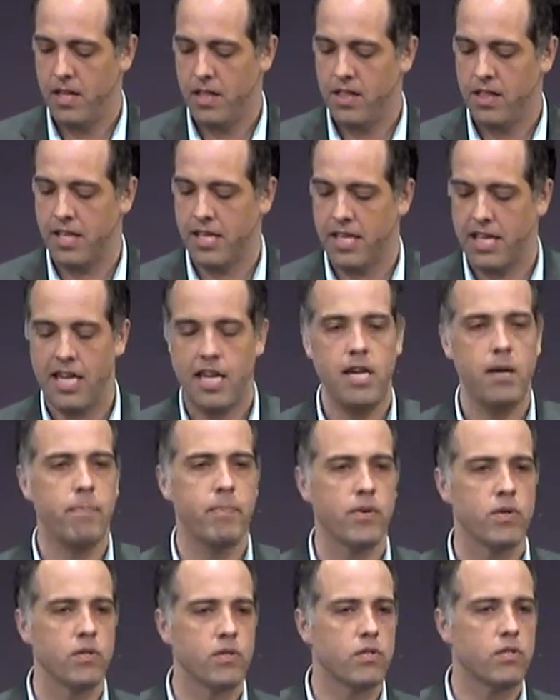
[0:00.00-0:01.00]
the
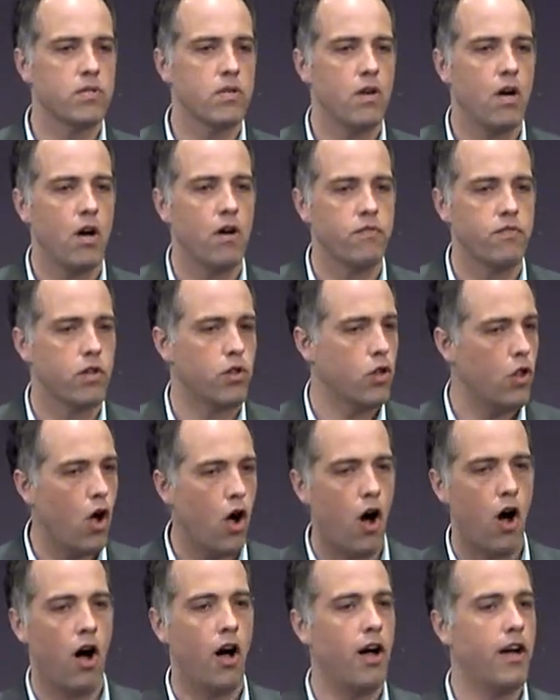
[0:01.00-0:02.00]
keepers of the
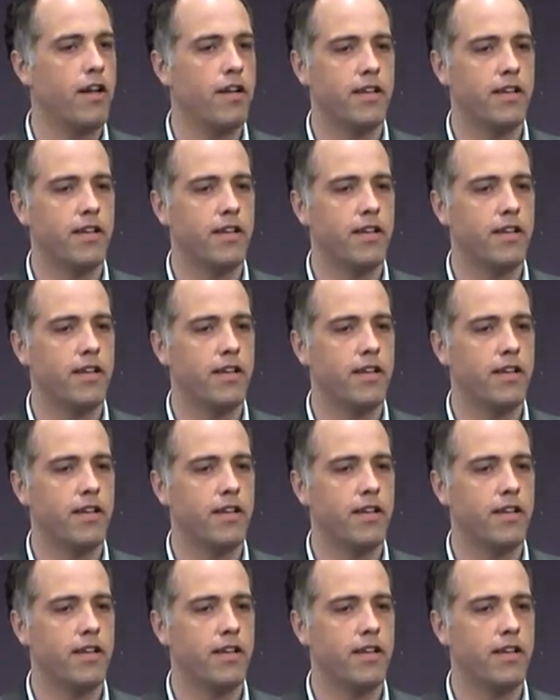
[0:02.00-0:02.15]
law.